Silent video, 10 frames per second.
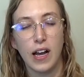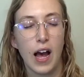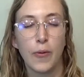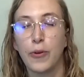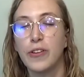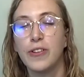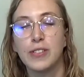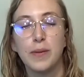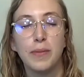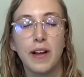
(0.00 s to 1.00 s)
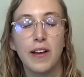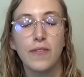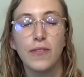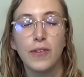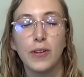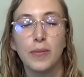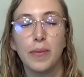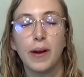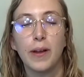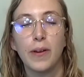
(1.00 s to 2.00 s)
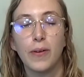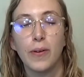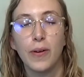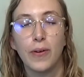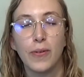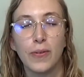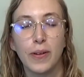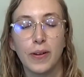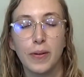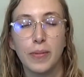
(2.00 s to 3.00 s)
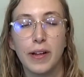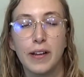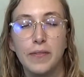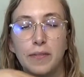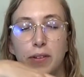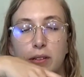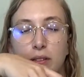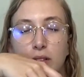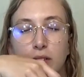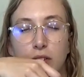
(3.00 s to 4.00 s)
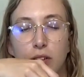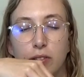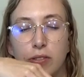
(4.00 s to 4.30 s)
I would use a blindfold, but I don't own a blindfold, so